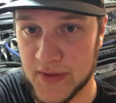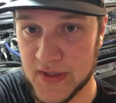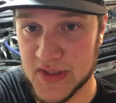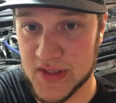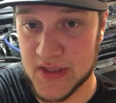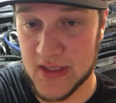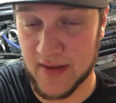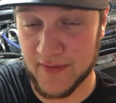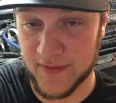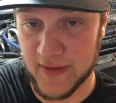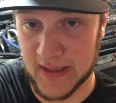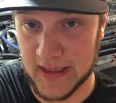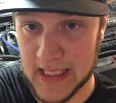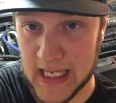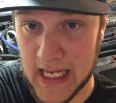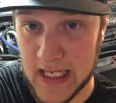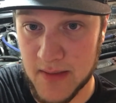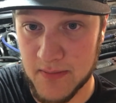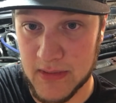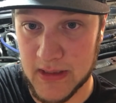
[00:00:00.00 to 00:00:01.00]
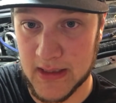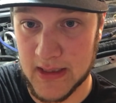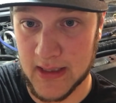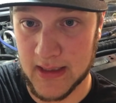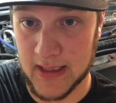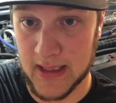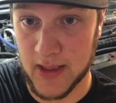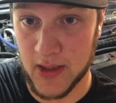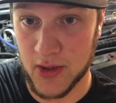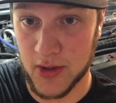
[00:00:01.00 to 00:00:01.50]
the stuff that can be
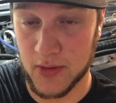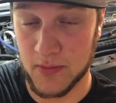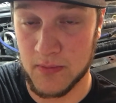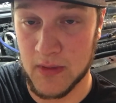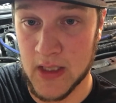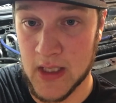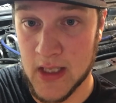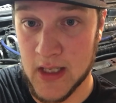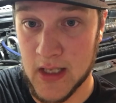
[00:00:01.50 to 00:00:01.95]
done at home.